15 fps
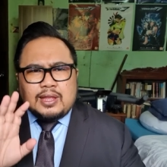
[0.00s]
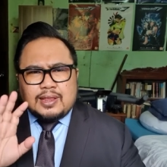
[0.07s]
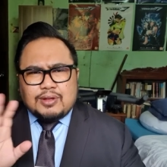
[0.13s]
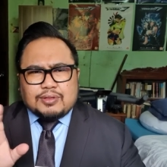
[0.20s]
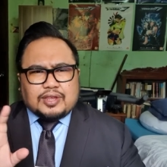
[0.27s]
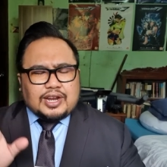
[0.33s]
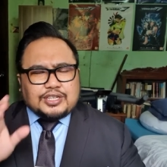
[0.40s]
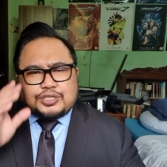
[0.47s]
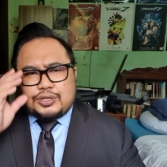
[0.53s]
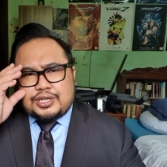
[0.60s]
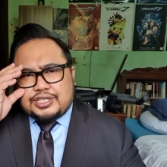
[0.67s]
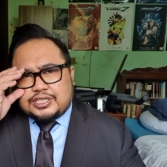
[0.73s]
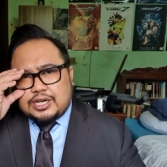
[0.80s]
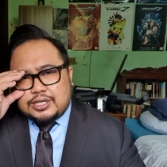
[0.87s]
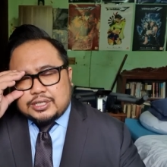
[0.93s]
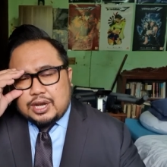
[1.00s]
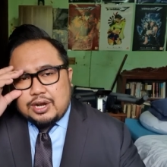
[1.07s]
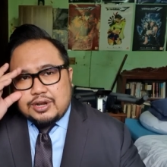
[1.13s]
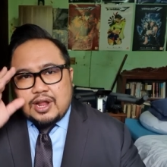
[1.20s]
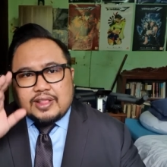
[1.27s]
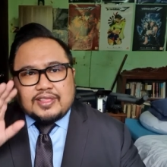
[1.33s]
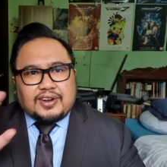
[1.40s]
Now, treasury shares are
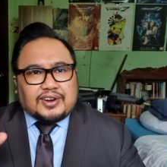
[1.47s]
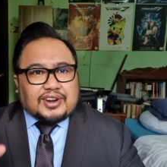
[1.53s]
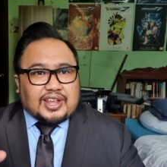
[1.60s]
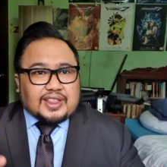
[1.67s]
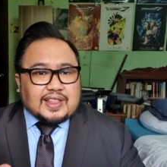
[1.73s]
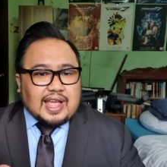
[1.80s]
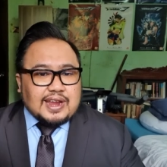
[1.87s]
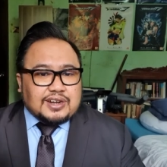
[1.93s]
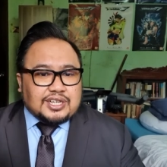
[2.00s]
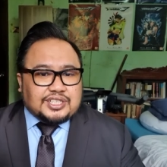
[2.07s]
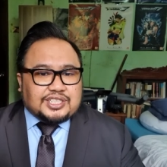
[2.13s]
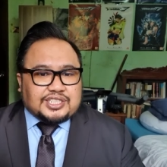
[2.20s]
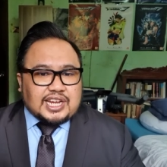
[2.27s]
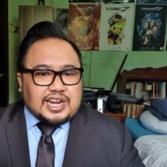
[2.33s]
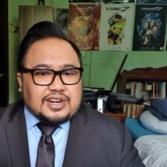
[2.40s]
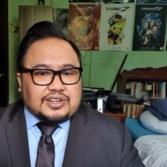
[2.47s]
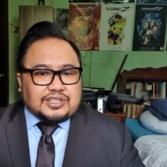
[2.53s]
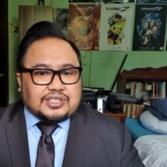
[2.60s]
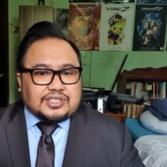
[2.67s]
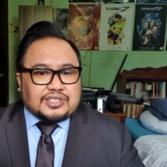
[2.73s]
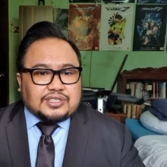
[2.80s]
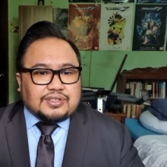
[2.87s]
not retired
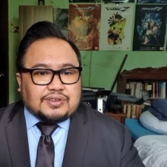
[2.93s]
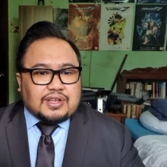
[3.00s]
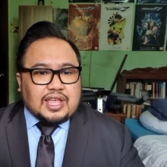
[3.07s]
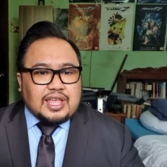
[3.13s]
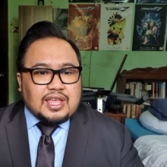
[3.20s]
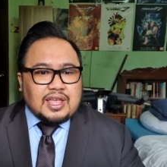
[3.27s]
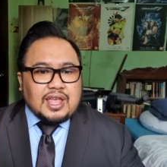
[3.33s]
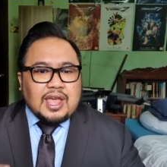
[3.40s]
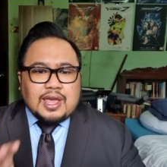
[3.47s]
shares. Okay?